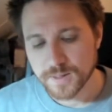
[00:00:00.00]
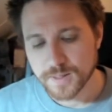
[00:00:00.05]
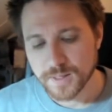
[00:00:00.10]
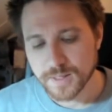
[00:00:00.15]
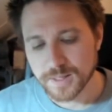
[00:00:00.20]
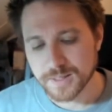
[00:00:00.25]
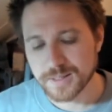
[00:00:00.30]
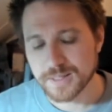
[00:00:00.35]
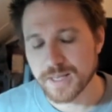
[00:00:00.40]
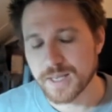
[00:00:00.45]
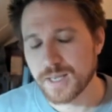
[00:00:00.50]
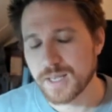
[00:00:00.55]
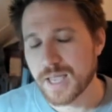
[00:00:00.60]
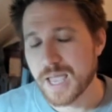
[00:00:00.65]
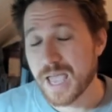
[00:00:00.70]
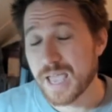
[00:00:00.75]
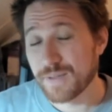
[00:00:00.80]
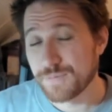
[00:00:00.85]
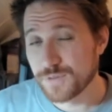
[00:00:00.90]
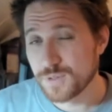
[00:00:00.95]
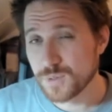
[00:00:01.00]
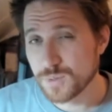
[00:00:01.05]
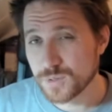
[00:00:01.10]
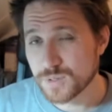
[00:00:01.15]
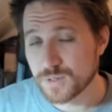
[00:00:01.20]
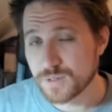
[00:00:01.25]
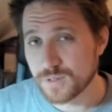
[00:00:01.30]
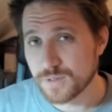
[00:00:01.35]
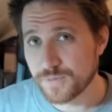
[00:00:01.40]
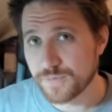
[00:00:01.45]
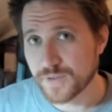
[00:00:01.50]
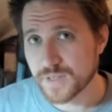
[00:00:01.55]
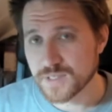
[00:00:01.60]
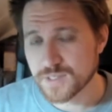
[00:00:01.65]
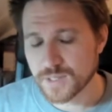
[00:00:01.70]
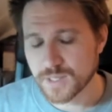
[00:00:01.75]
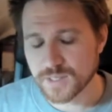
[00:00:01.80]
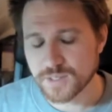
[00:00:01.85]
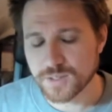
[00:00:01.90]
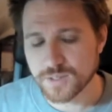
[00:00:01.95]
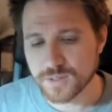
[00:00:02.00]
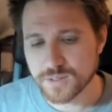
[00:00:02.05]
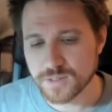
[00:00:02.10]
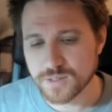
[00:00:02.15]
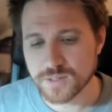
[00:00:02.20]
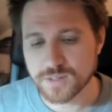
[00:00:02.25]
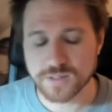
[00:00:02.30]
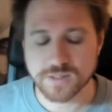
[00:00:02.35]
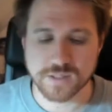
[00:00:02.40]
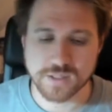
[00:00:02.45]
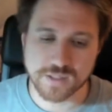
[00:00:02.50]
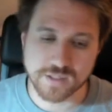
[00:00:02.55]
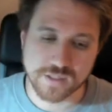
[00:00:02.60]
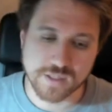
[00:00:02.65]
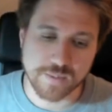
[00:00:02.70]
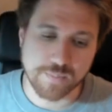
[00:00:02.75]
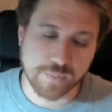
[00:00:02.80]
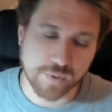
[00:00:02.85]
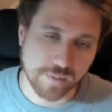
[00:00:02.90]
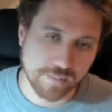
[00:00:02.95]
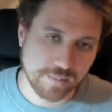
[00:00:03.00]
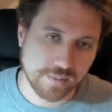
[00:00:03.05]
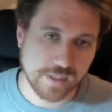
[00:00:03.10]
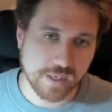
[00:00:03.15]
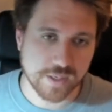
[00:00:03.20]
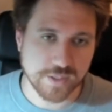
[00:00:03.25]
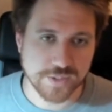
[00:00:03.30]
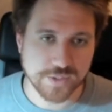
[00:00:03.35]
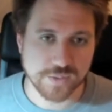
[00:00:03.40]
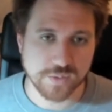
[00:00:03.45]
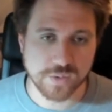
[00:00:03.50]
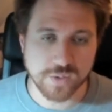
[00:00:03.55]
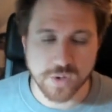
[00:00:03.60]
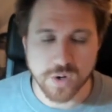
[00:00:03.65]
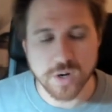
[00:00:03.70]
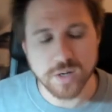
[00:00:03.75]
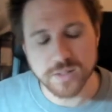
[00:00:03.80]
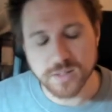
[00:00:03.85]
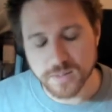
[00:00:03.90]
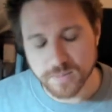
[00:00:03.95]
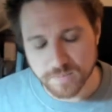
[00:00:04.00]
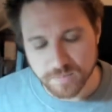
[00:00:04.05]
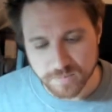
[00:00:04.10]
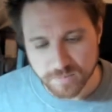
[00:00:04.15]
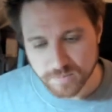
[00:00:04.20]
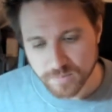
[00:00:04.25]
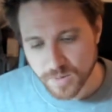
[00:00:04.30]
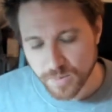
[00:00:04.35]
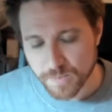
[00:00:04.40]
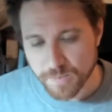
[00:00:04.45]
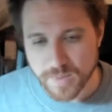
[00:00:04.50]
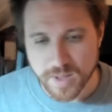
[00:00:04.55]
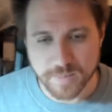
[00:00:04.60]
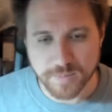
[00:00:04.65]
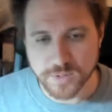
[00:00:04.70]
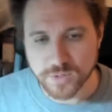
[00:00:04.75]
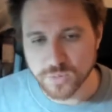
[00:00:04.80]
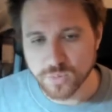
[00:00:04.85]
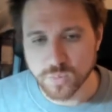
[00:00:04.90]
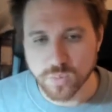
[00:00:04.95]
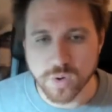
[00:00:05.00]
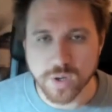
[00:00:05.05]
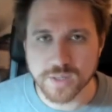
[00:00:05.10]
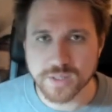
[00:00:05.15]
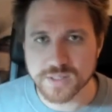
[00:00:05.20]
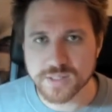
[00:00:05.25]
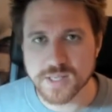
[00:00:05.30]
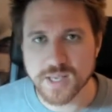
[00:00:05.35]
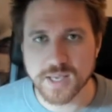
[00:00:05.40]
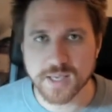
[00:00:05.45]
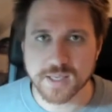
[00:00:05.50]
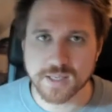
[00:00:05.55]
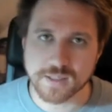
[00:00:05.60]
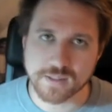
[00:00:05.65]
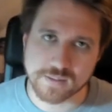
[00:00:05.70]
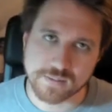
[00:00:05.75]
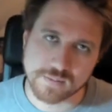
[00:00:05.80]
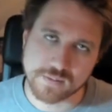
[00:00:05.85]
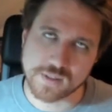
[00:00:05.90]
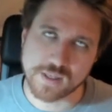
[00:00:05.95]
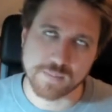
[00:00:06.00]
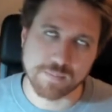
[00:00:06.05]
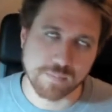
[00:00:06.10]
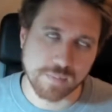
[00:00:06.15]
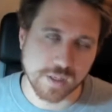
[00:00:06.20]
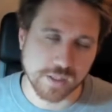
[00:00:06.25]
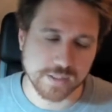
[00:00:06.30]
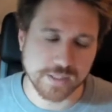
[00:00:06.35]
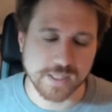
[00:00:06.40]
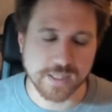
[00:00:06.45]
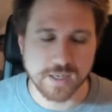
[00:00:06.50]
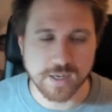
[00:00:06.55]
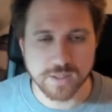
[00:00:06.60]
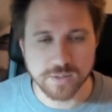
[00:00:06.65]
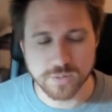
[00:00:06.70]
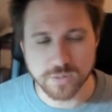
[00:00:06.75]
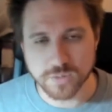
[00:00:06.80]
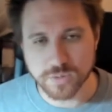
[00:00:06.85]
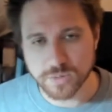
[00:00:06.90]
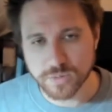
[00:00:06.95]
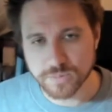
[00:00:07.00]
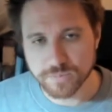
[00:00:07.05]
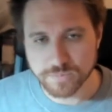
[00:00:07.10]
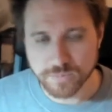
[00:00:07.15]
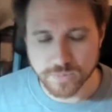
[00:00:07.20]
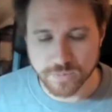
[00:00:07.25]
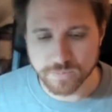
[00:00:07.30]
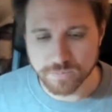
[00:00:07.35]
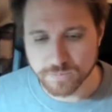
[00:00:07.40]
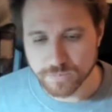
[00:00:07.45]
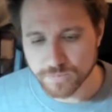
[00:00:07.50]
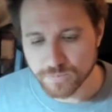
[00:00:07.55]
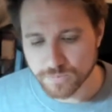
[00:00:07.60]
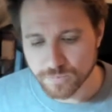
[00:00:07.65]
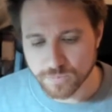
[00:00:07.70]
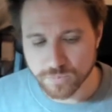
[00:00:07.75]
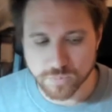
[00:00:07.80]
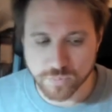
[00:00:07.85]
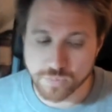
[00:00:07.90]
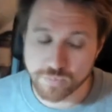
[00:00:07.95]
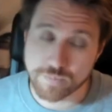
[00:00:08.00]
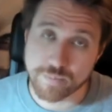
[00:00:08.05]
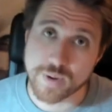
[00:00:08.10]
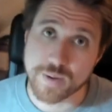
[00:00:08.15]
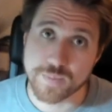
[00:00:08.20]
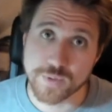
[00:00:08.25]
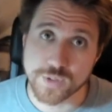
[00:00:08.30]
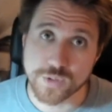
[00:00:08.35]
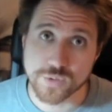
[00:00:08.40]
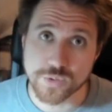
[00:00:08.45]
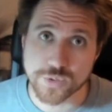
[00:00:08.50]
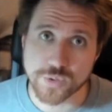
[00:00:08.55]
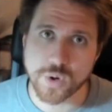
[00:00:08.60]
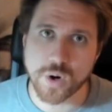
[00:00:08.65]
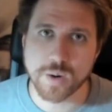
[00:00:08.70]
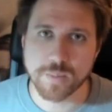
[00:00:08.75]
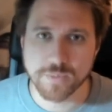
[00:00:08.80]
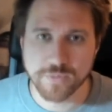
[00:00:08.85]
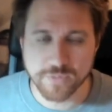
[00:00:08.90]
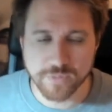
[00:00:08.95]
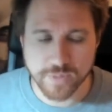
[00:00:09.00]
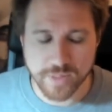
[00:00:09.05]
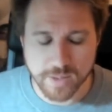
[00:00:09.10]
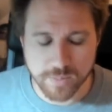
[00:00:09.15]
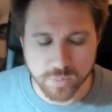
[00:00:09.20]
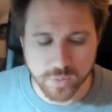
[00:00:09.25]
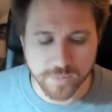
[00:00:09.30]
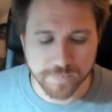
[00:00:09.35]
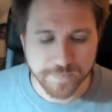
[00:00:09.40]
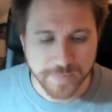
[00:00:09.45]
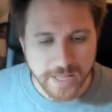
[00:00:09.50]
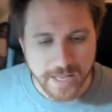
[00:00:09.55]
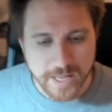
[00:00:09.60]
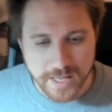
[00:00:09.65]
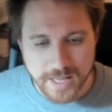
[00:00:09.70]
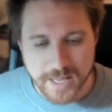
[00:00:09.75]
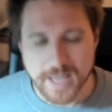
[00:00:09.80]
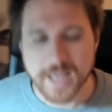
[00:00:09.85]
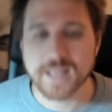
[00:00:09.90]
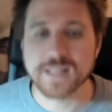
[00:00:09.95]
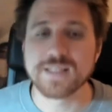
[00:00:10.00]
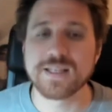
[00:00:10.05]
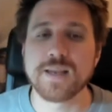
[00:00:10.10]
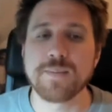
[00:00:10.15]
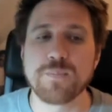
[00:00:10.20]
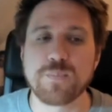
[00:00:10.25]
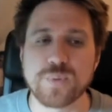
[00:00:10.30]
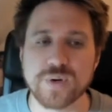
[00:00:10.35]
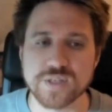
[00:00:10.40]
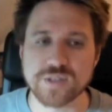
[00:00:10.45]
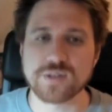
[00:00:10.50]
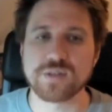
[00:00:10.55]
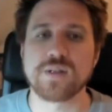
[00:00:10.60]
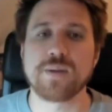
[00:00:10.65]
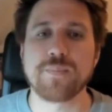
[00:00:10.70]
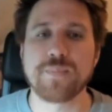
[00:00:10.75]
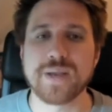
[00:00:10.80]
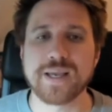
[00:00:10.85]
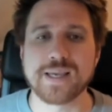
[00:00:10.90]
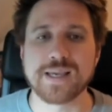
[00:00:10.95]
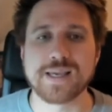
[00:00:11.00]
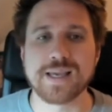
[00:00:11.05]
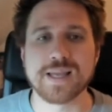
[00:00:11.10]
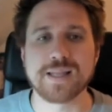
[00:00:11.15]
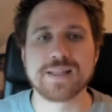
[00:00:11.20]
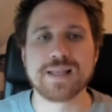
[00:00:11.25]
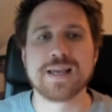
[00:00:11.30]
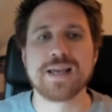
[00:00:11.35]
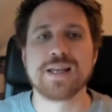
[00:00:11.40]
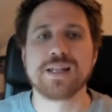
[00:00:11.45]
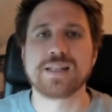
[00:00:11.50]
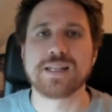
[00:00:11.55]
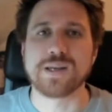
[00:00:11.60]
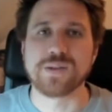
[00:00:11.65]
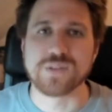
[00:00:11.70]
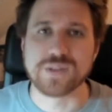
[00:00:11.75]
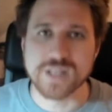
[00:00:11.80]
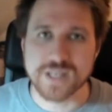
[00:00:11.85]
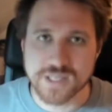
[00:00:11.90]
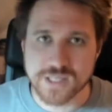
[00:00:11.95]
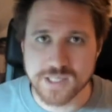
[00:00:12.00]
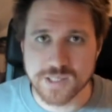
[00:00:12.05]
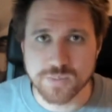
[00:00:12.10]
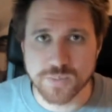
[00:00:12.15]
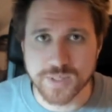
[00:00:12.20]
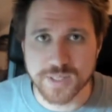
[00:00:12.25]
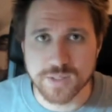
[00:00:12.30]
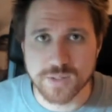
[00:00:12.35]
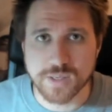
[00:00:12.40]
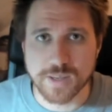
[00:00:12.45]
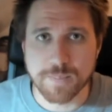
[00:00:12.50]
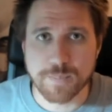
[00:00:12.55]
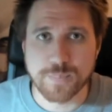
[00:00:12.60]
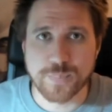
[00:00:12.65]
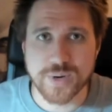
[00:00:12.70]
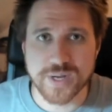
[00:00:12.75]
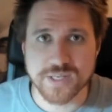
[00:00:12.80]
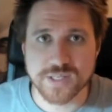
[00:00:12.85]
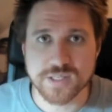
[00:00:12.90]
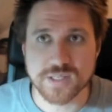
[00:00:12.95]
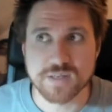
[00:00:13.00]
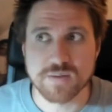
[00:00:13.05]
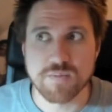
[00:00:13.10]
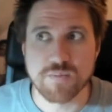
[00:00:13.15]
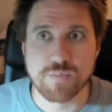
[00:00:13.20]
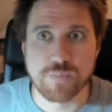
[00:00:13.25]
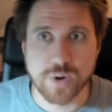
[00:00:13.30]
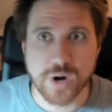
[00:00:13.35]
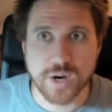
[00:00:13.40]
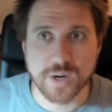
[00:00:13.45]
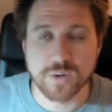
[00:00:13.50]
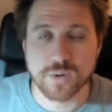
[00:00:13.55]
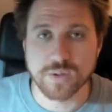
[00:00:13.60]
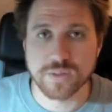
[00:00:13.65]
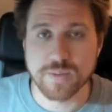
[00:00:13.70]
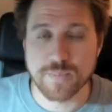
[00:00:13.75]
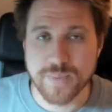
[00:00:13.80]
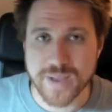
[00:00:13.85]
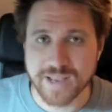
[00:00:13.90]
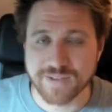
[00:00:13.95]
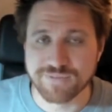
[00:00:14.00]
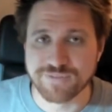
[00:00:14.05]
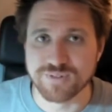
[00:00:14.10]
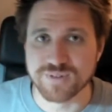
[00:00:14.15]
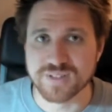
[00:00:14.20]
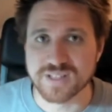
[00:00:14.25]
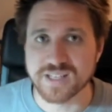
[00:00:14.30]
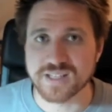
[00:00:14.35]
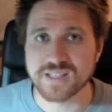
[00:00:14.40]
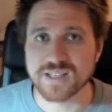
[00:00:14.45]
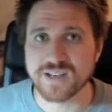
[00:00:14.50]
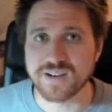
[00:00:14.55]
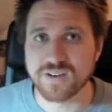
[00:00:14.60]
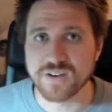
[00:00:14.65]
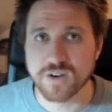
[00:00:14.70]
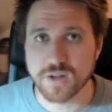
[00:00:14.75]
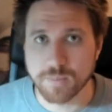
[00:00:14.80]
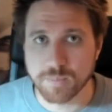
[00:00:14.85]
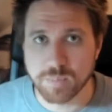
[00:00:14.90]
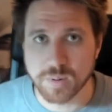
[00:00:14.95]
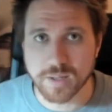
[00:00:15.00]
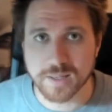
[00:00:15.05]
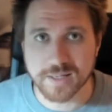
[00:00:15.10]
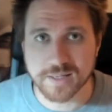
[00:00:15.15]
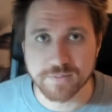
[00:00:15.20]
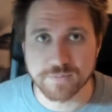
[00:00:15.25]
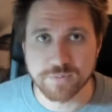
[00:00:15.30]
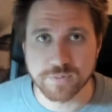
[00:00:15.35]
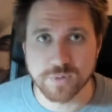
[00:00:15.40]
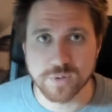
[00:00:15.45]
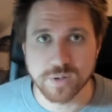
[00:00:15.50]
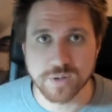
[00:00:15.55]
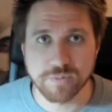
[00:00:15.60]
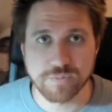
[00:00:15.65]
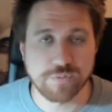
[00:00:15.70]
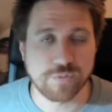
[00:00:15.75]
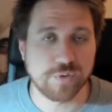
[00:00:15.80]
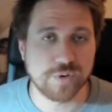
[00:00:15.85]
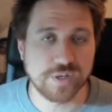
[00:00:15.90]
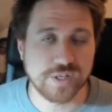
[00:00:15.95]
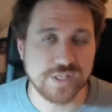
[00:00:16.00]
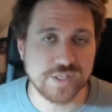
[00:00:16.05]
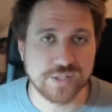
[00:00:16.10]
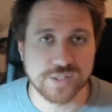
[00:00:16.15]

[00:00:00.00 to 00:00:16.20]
and they have to use the defense actions, and they probably arsenal card and maybe do one attack, and you can block that out, or maybe use your armor for that one, and then pressure them back again. Now this is when you can press Briar on the back foot, and they're not blocking for these